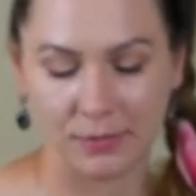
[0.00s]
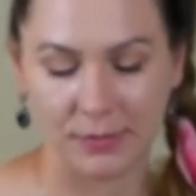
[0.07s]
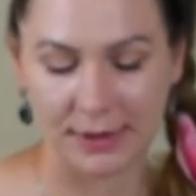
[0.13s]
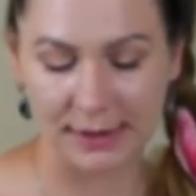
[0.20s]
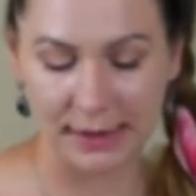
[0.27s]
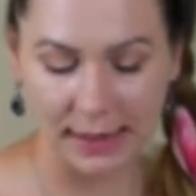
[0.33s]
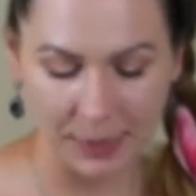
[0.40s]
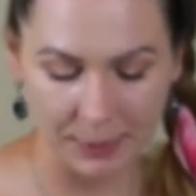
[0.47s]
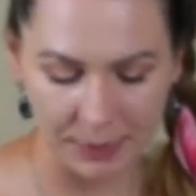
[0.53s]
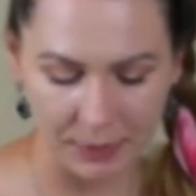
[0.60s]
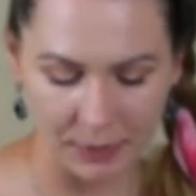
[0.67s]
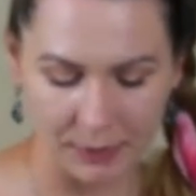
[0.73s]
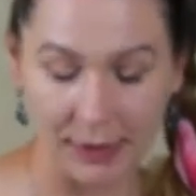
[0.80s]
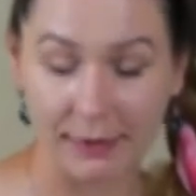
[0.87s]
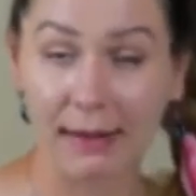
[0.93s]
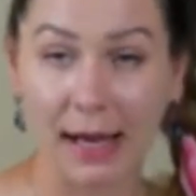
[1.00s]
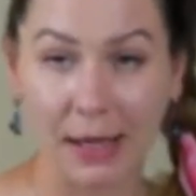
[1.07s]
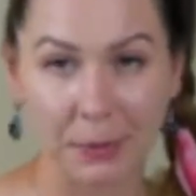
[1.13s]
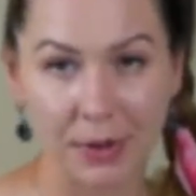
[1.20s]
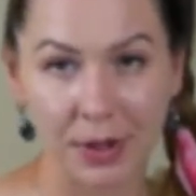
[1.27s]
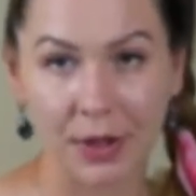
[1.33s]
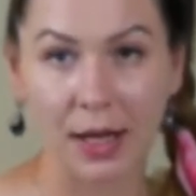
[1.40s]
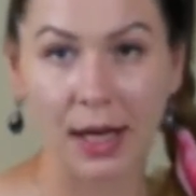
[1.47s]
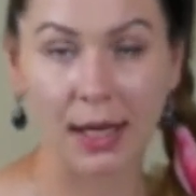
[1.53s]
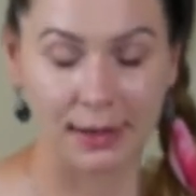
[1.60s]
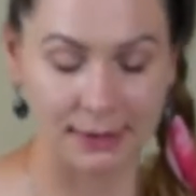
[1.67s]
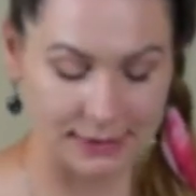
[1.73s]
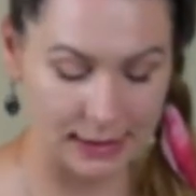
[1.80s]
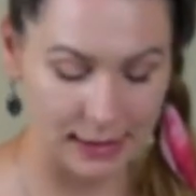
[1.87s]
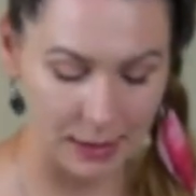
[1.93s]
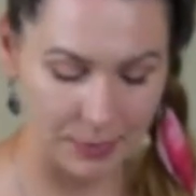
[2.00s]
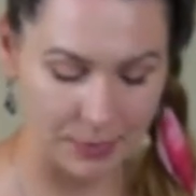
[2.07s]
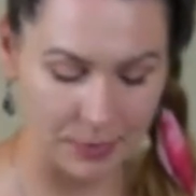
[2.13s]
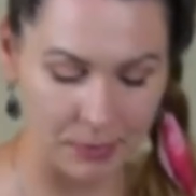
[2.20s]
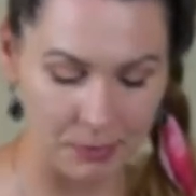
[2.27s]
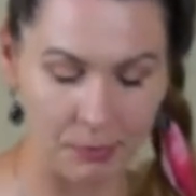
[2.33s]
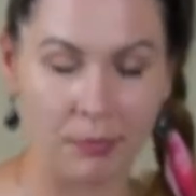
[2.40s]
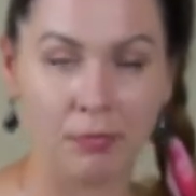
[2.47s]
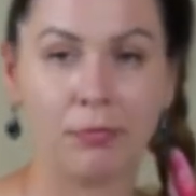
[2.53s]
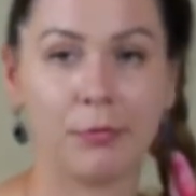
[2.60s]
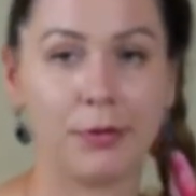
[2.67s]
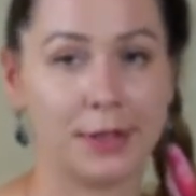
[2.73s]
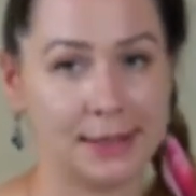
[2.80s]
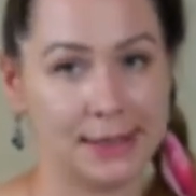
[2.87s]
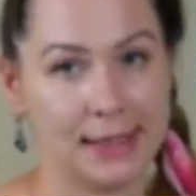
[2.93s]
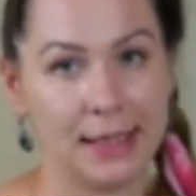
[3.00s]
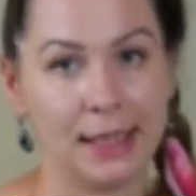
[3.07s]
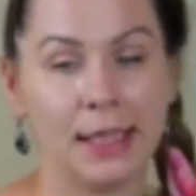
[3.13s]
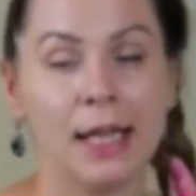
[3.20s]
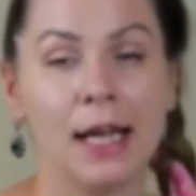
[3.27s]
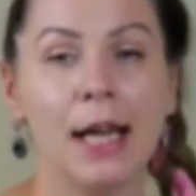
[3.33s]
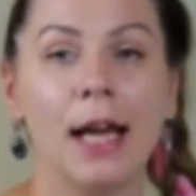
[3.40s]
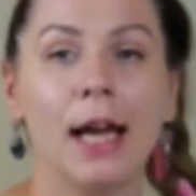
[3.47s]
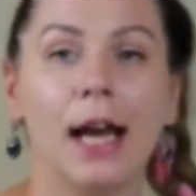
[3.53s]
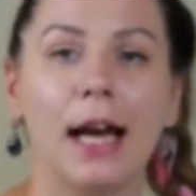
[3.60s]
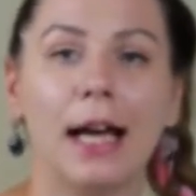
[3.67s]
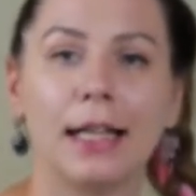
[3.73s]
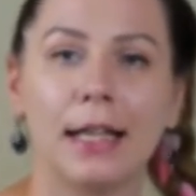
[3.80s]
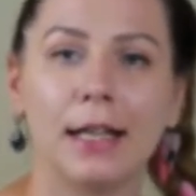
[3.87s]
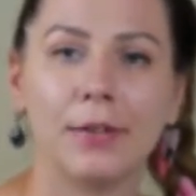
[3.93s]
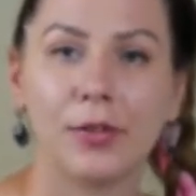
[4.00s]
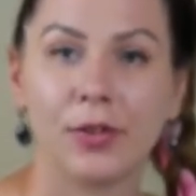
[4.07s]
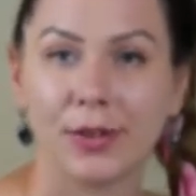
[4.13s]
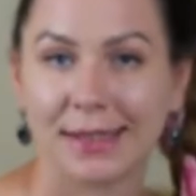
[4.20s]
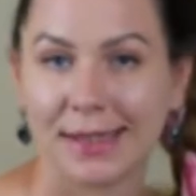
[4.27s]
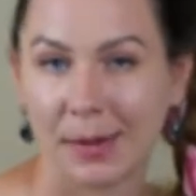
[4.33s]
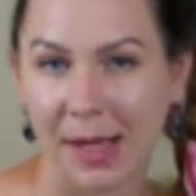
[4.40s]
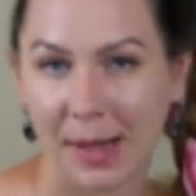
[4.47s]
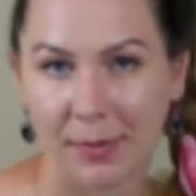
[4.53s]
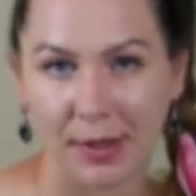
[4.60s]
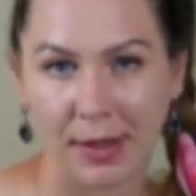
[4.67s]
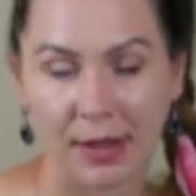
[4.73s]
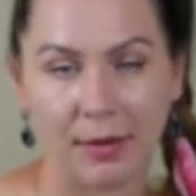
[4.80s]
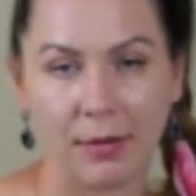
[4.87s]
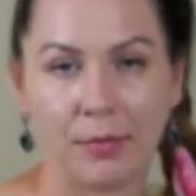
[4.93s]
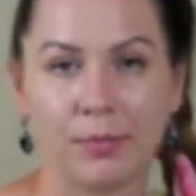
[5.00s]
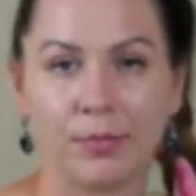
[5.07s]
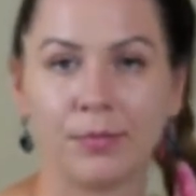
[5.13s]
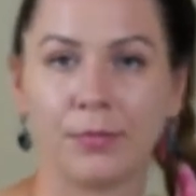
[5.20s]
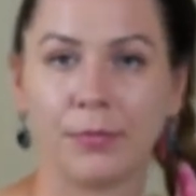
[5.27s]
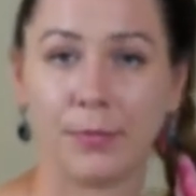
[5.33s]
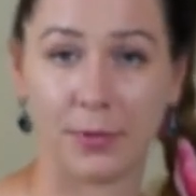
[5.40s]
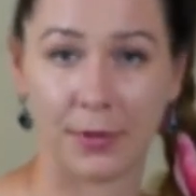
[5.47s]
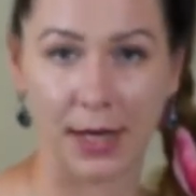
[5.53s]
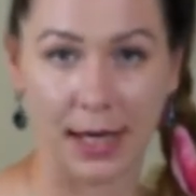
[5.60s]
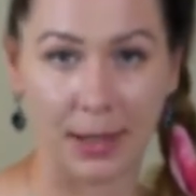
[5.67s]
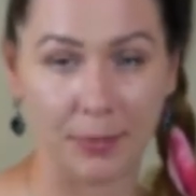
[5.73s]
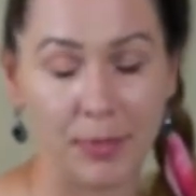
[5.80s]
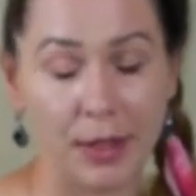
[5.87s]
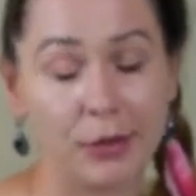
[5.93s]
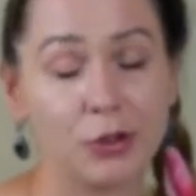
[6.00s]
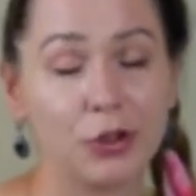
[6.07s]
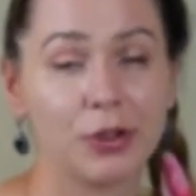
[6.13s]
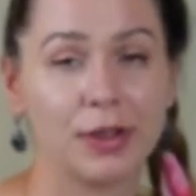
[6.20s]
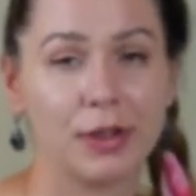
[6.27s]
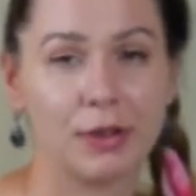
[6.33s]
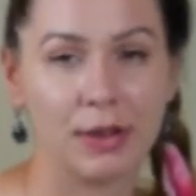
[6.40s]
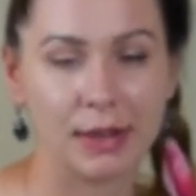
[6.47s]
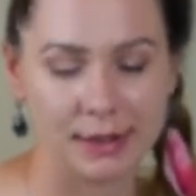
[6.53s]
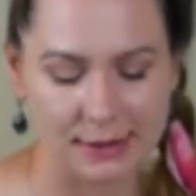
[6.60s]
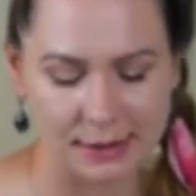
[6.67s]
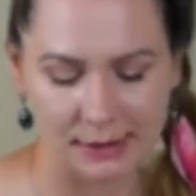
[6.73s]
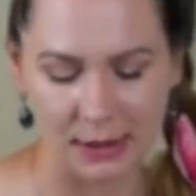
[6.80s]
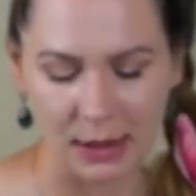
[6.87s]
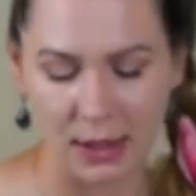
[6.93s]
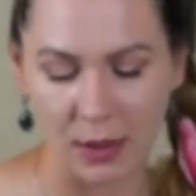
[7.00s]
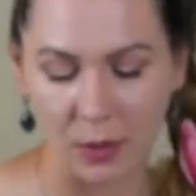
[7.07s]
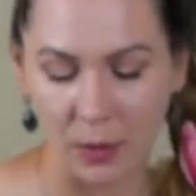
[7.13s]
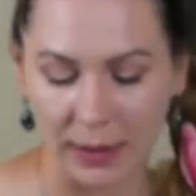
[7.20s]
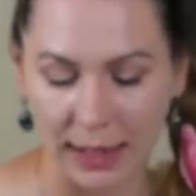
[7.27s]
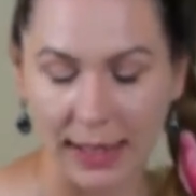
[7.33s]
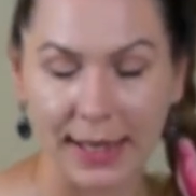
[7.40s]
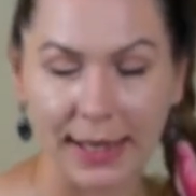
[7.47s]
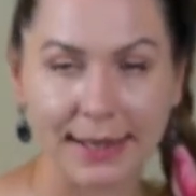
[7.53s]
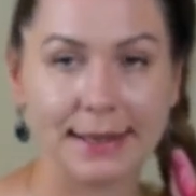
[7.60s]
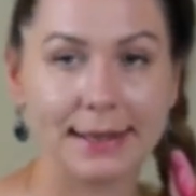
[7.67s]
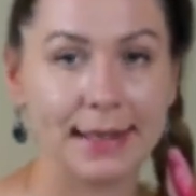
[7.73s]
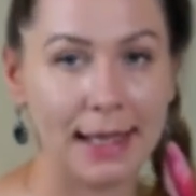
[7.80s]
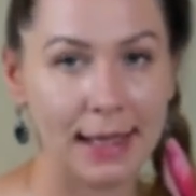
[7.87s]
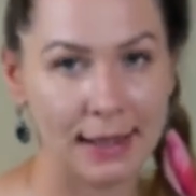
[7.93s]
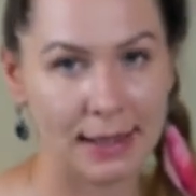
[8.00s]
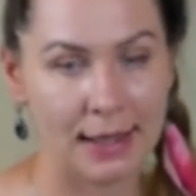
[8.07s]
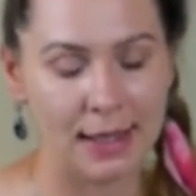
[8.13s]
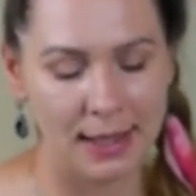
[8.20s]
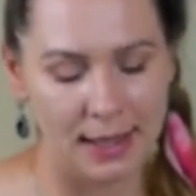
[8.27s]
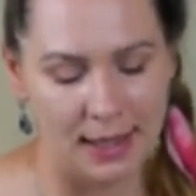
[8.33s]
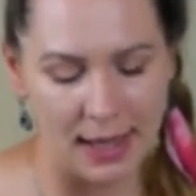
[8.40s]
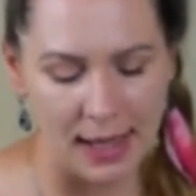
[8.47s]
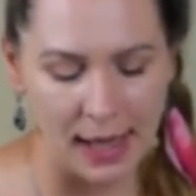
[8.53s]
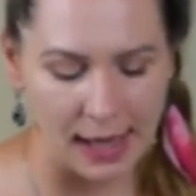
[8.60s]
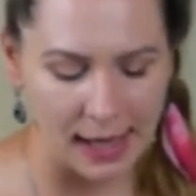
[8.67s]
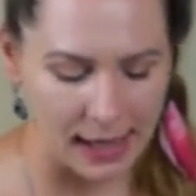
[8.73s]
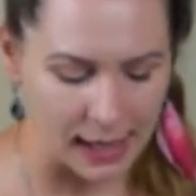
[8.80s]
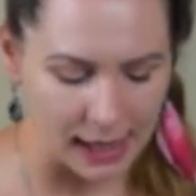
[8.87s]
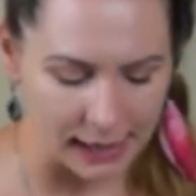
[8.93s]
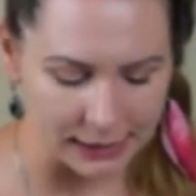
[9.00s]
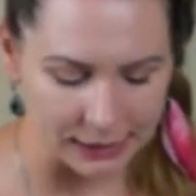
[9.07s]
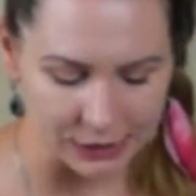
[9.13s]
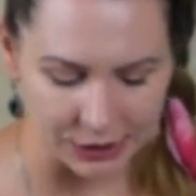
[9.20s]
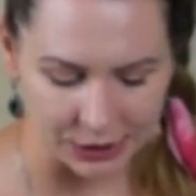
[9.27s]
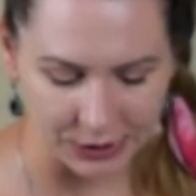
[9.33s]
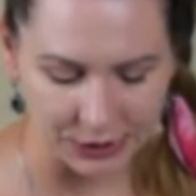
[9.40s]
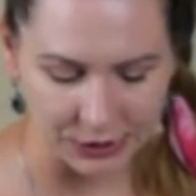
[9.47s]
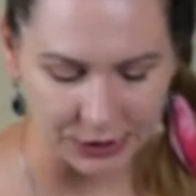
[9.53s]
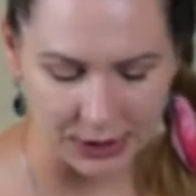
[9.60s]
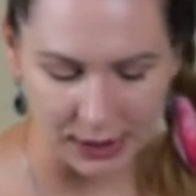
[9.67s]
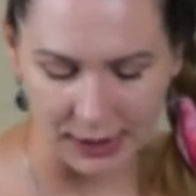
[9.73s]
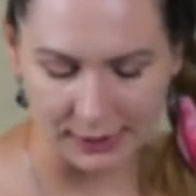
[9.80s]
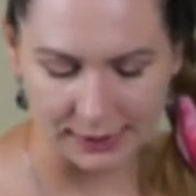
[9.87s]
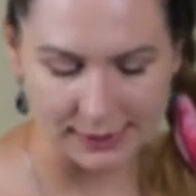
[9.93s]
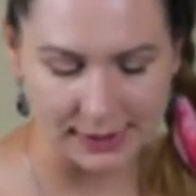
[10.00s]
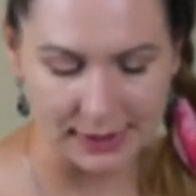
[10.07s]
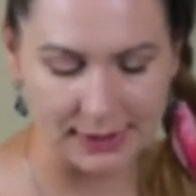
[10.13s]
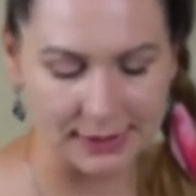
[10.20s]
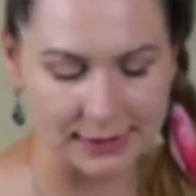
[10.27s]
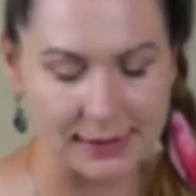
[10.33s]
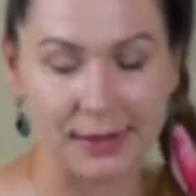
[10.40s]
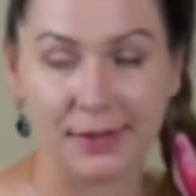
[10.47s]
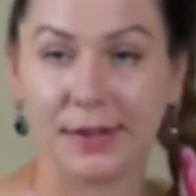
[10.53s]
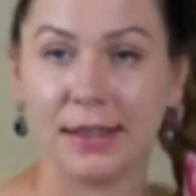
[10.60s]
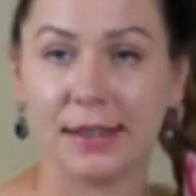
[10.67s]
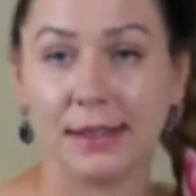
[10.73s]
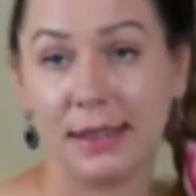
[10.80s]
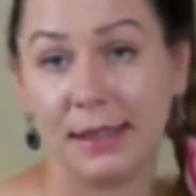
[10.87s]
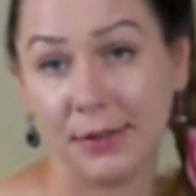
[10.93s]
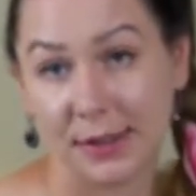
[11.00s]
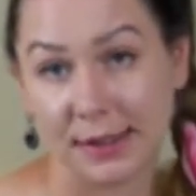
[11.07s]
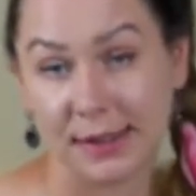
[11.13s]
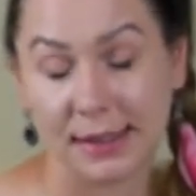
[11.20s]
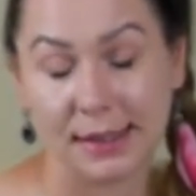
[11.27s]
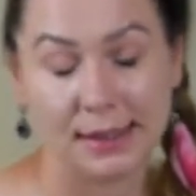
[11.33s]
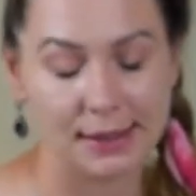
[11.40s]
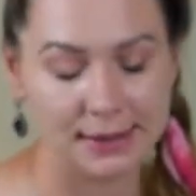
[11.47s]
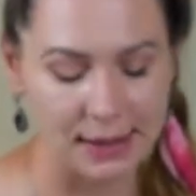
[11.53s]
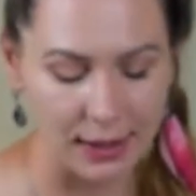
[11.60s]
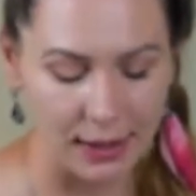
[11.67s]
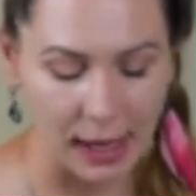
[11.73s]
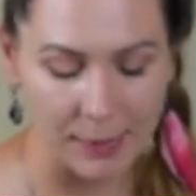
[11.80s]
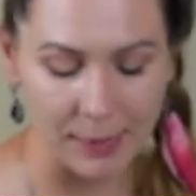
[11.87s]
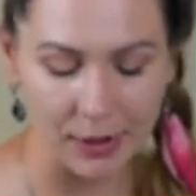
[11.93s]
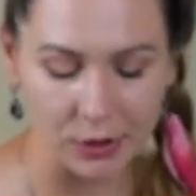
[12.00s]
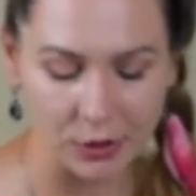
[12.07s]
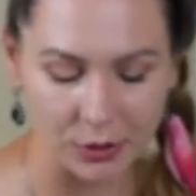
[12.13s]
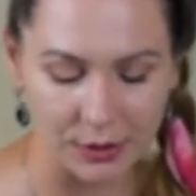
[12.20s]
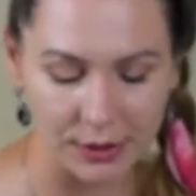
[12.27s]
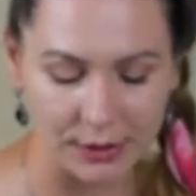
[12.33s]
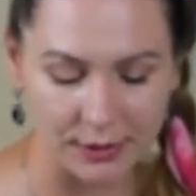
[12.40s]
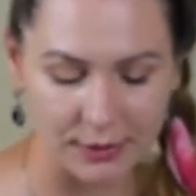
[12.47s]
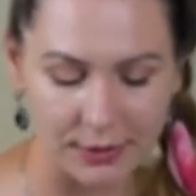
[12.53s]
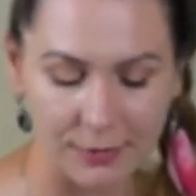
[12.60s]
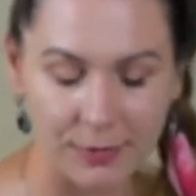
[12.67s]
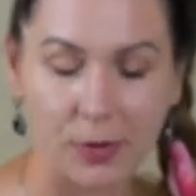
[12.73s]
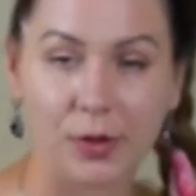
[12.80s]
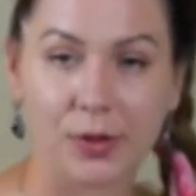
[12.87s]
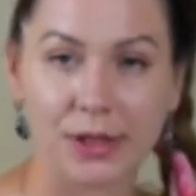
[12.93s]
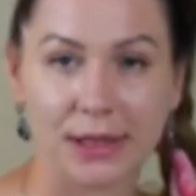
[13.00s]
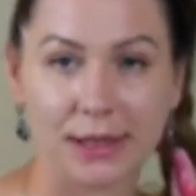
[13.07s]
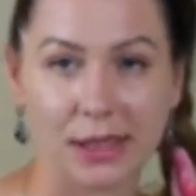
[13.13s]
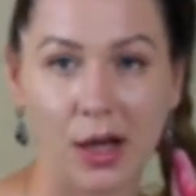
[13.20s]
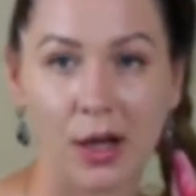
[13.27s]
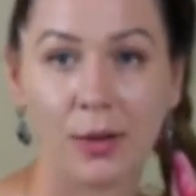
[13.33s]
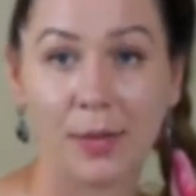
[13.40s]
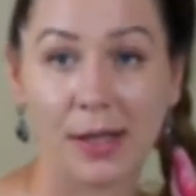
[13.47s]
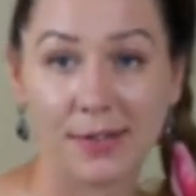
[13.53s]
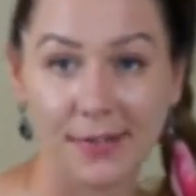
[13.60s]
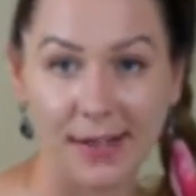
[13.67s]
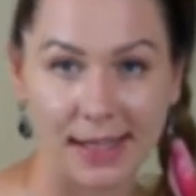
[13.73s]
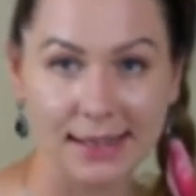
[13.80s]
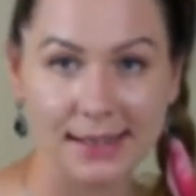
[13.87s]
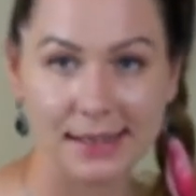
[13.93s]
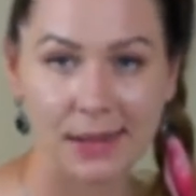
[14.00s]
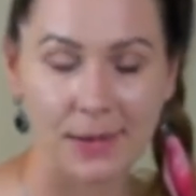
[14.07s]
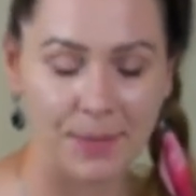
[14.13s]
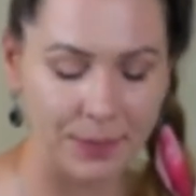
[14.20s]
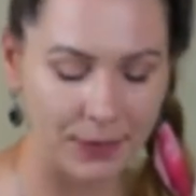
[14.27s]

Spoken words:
set up the timer. Firstly, I have to set up the frame, make sure that it's what I like. Then I change any settings if it's necessary. I make sure that the focus is on my face,